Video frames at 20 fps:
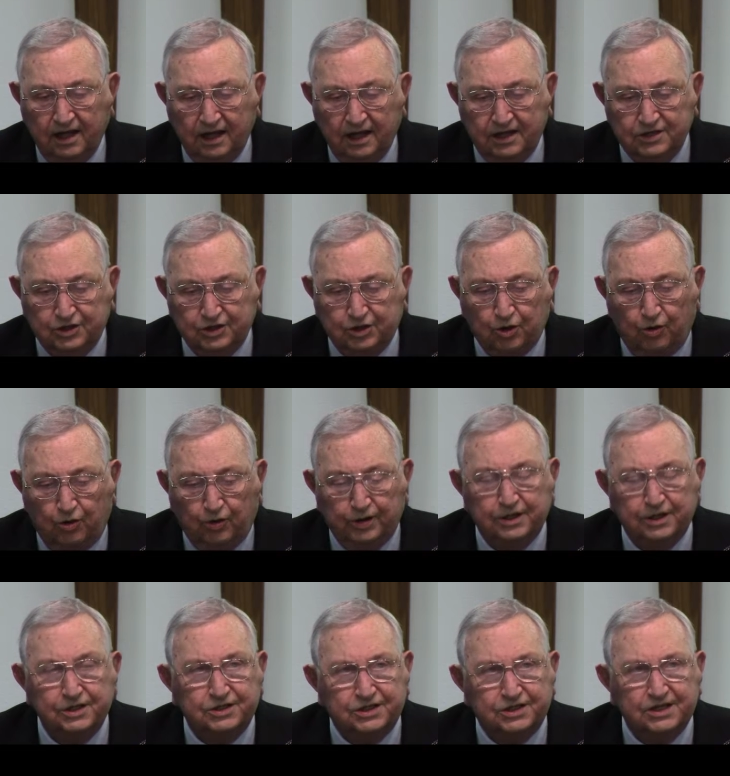is
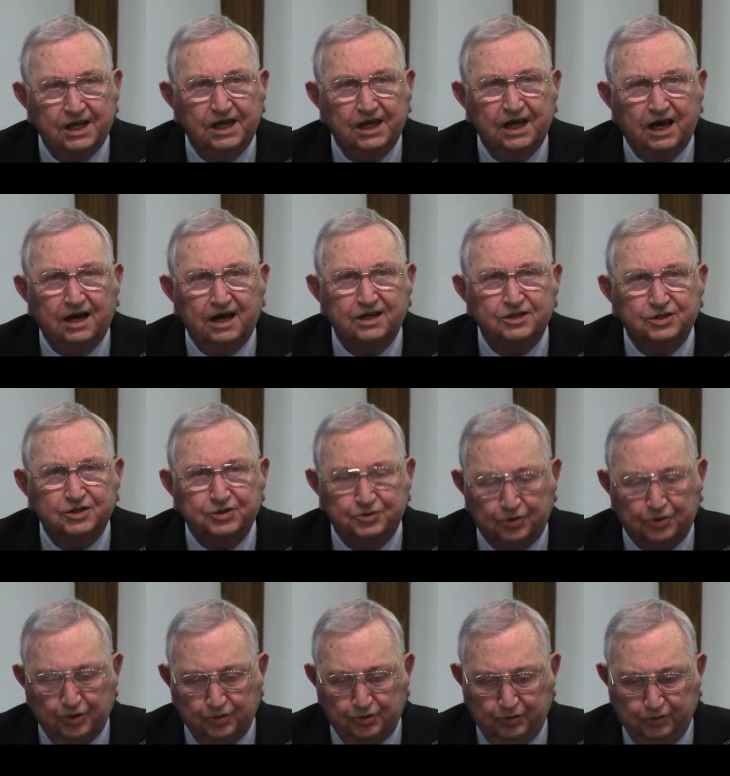going to see us
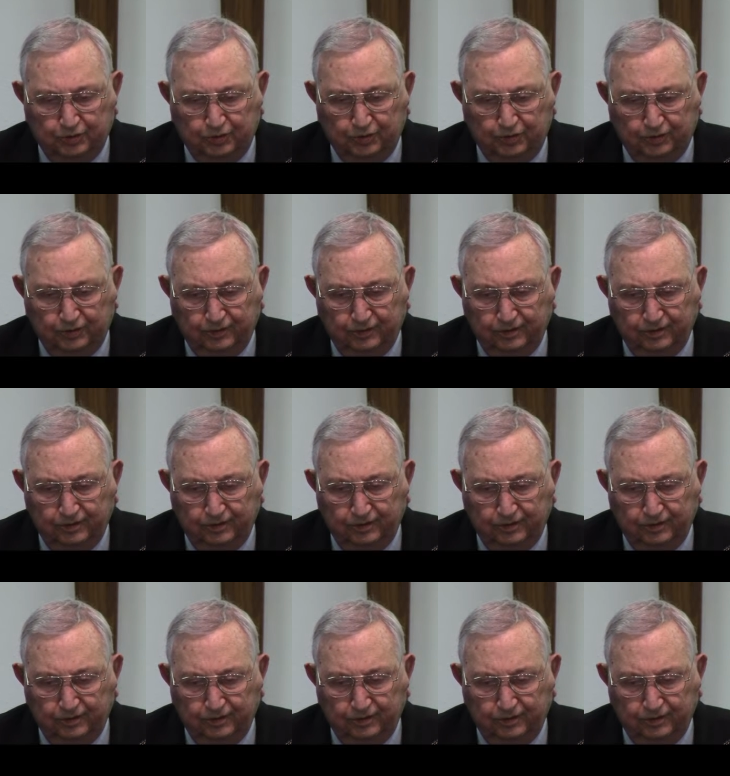through.